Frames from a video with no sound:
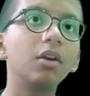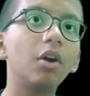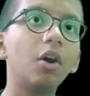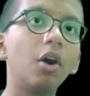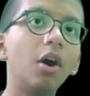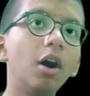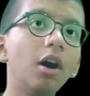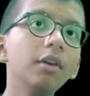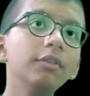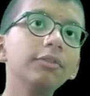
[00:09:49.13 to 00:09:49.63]

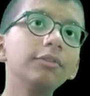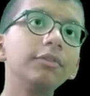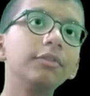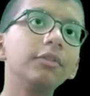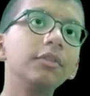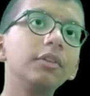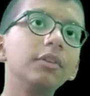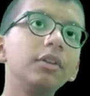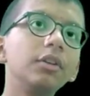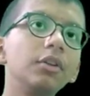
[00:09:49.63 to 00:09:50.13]
of
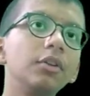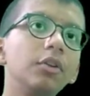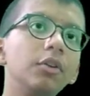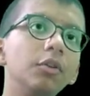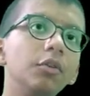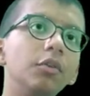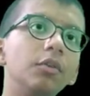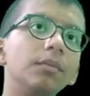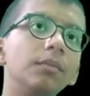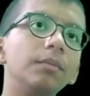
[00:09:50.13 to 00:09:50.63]

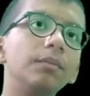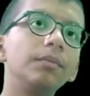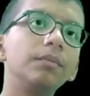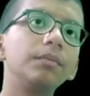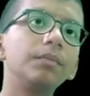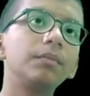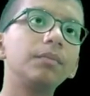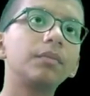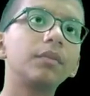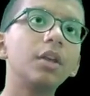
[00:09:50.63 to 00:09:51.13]
2.
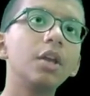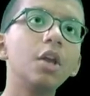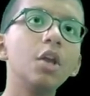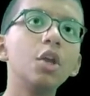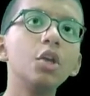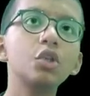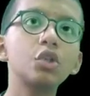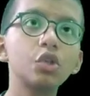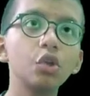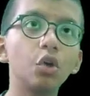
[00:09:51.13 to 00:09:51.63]

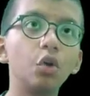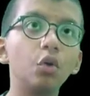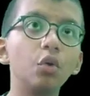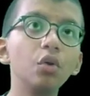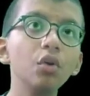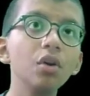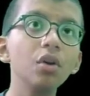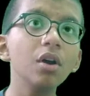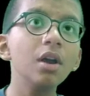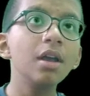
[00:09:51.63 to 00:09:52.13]

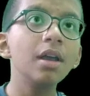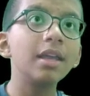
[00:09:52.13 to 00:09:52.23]
So